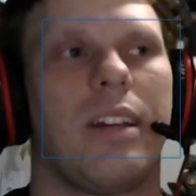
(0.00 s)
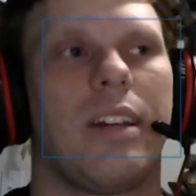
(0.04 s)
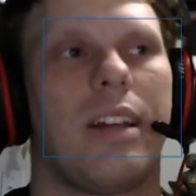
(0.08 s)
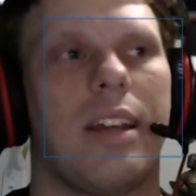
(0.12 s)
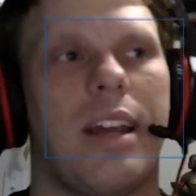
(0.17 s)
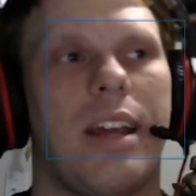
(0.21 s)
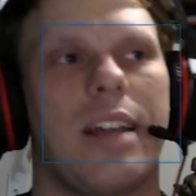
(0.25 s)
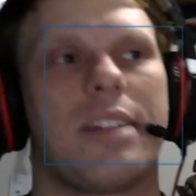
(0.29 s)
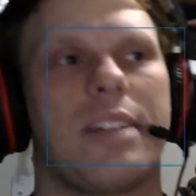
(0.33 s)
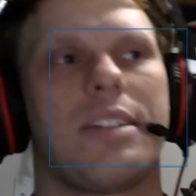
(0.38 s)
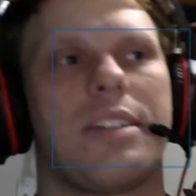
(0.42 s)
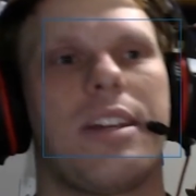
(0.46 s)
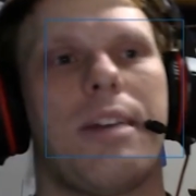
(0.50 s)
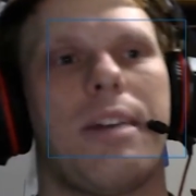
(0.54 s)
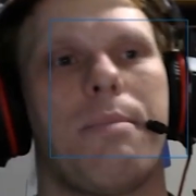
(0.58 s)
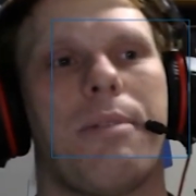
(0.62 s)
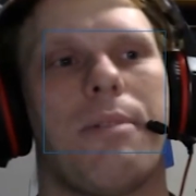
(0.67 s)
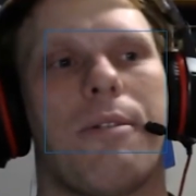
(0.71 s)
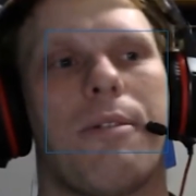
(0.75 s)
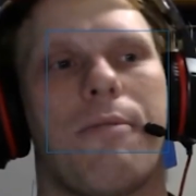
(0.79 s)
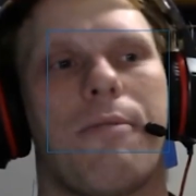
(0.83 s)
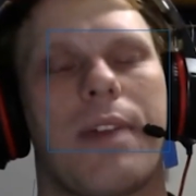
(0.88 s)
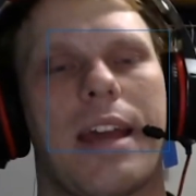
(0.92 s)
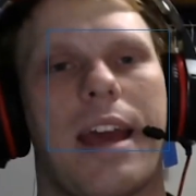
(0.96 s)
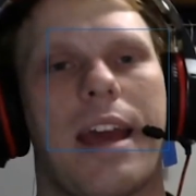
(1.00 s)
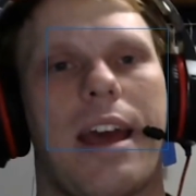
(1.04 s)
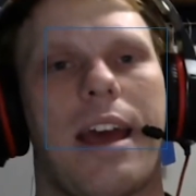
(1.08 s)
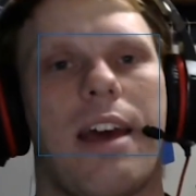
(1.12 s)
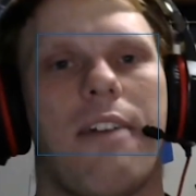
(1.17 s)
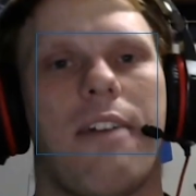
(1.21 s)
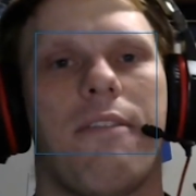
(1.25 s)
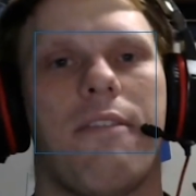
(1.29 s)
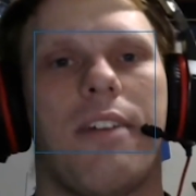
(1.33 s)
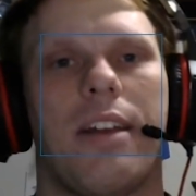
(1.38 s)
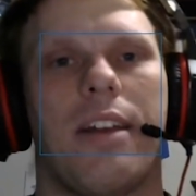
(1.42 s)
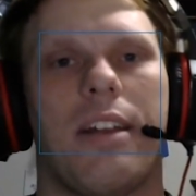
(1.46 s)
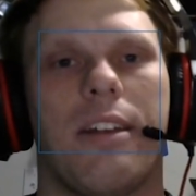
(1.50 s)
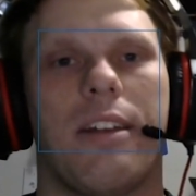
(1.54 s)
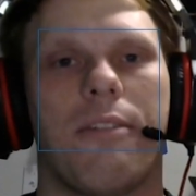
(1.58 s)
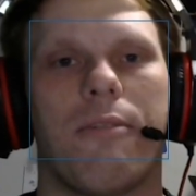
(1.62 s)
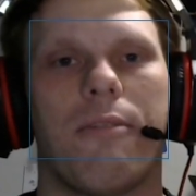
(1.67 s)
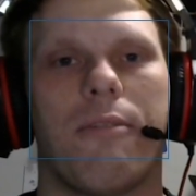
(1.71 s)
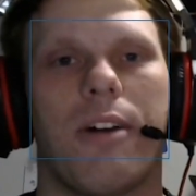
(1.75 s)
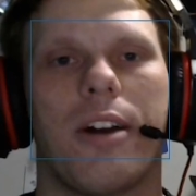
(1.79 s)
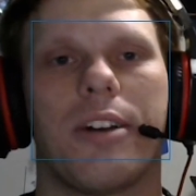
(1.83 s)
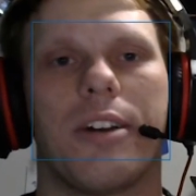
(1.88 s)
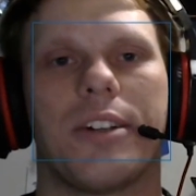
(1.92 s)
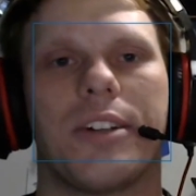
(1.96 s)
Next up, we have
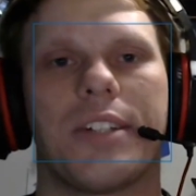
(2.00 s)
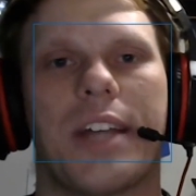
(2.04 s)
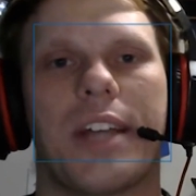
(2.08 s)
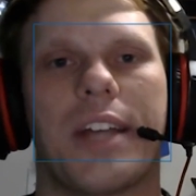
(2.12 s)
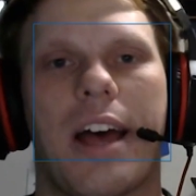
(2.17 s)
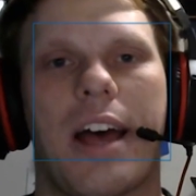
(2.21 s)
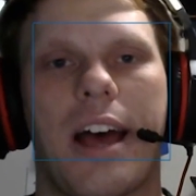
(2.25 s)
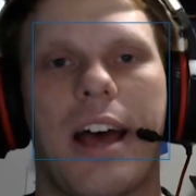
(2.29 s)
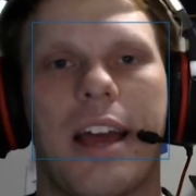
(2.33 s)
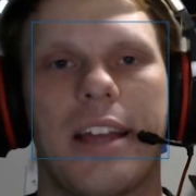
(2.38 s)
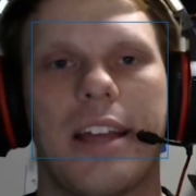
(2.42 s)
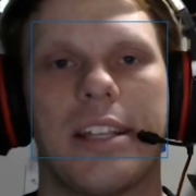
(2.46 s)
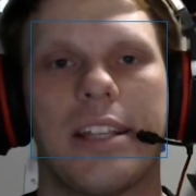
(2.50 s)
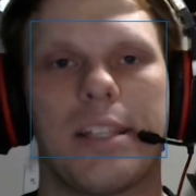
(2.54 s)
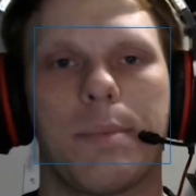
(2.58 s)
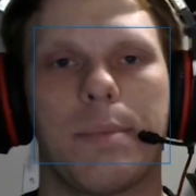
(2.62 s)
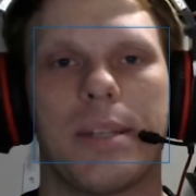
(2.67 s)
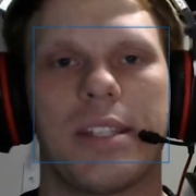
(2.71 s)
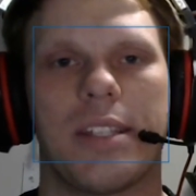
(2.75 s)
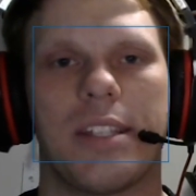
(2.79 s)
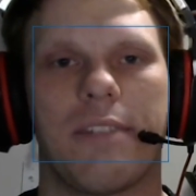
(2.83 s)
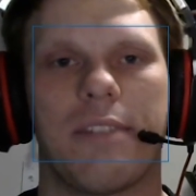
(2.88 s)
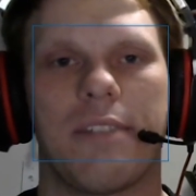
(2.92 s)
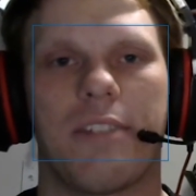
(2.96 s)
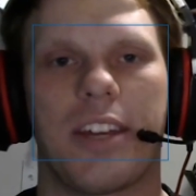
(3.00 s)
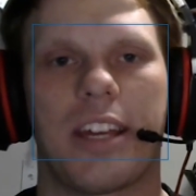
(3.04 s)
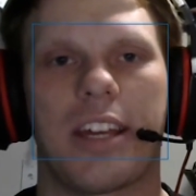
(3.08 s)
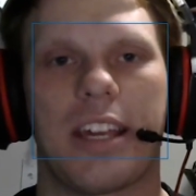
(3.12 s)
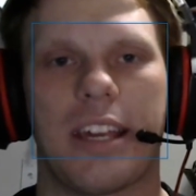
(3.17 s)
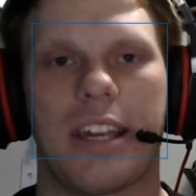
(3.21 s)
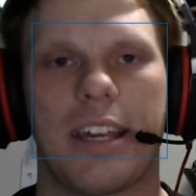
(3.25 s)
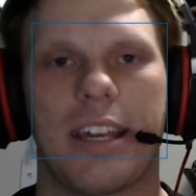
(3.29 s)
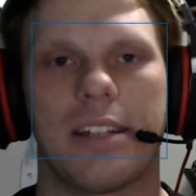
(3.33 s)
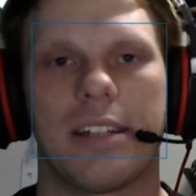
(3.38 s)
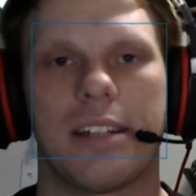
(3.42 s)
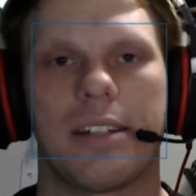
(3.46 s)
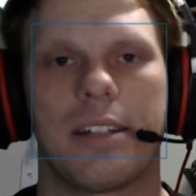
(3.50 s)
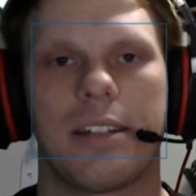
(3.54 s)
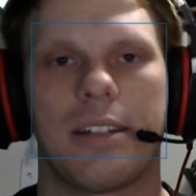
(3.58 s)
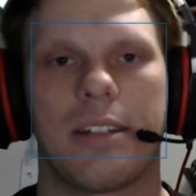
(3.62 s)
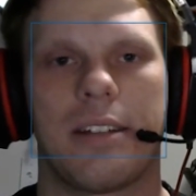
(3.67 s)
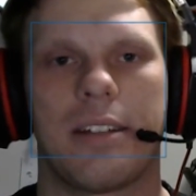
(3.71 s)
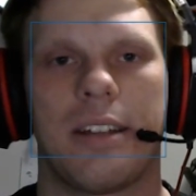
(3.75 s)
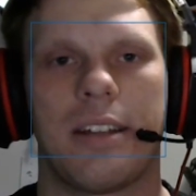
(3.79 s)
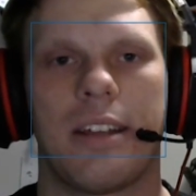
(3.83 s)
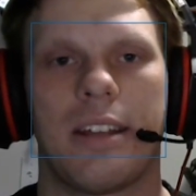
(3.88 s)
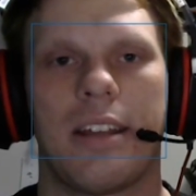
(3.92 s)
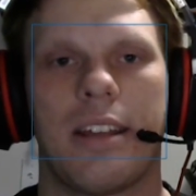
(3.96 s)
water's high specific heat.
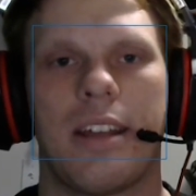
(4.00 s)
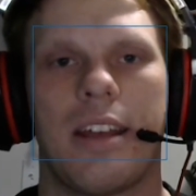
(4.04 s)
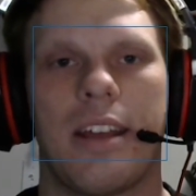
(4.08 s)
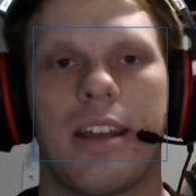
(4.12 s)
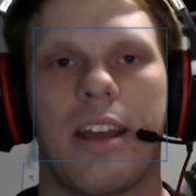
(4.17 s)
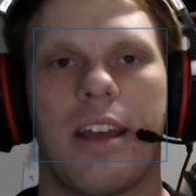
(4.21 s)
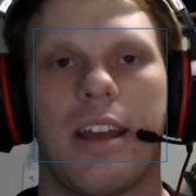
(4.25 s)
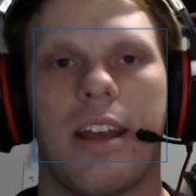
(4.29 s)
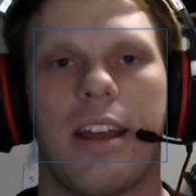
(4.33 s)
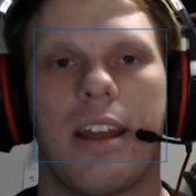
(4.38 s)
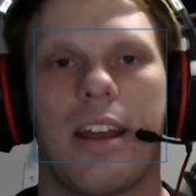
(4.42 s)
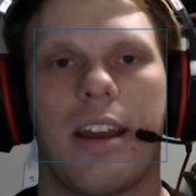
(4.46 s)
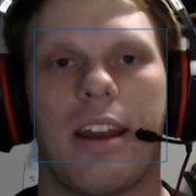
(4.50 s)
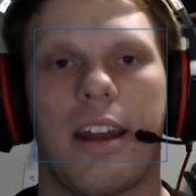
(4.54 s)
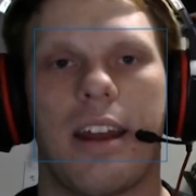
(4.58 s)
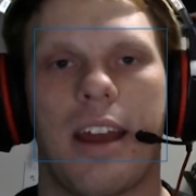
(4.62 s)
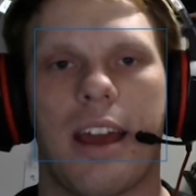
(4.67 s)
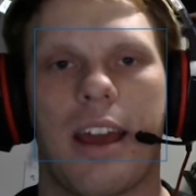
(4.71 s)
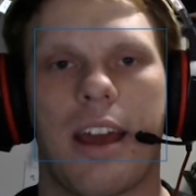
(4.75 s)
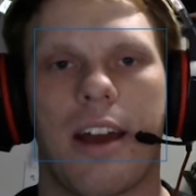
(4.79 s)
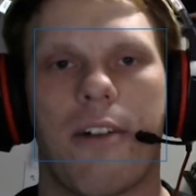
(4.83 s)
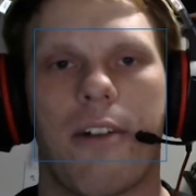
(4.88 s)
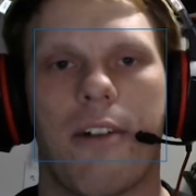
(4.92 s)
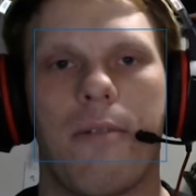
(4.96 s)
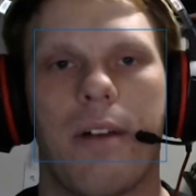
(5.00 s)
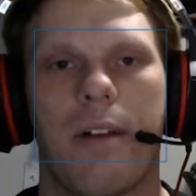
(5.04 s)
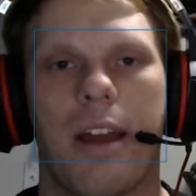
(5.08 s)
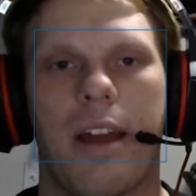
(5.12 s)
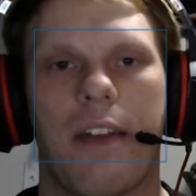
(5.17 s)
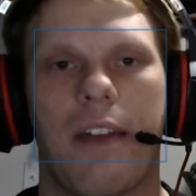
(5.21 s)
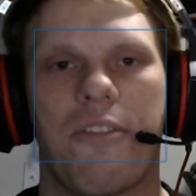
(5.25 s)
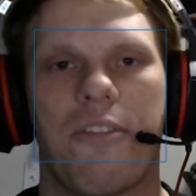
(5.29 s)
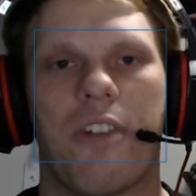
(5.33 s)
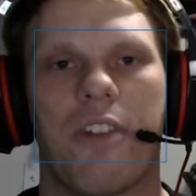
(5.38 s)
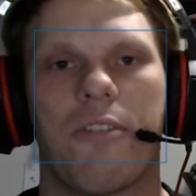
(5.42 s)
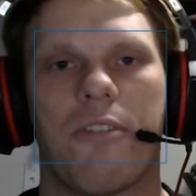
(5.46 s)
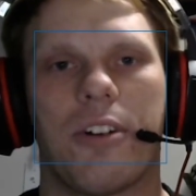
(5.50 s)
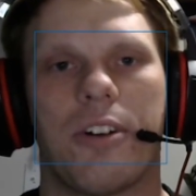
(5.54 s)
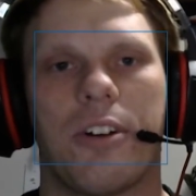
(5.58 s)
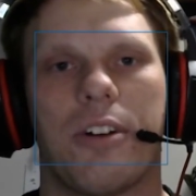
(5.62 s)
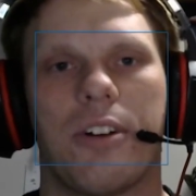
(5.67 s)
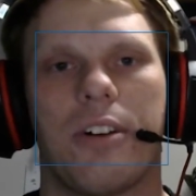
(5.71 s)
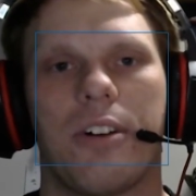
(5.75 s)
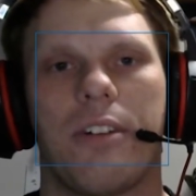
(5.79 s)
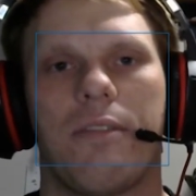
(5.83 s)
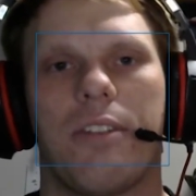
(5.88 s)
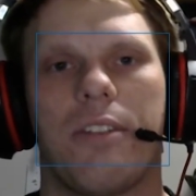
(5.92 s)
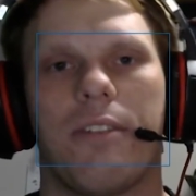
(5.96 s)
Now, have you ever
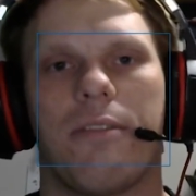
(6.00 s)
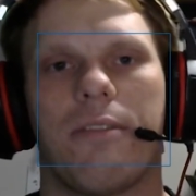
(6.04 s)
heard of the